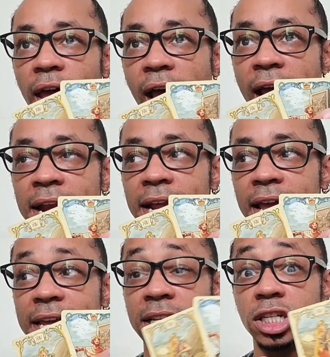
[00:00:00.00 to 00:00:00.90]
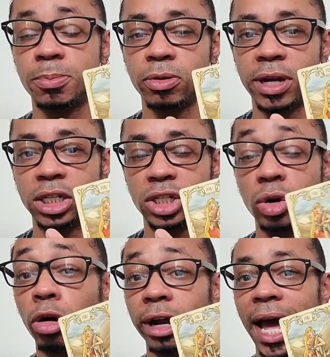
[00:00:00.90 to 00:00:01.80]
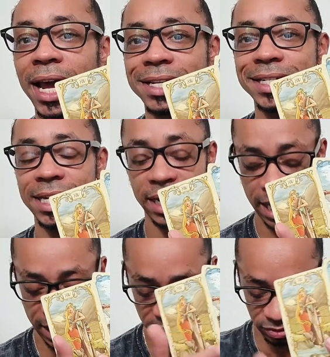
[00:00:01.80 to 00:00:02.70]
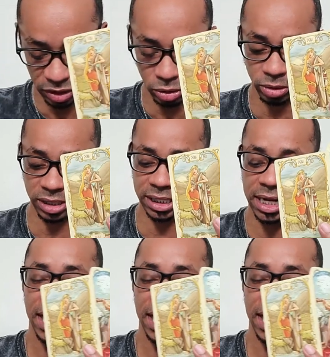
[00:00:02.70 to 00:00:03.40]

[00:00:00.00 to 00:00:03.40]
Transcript: an inspiration or an idea, Ace of Swords,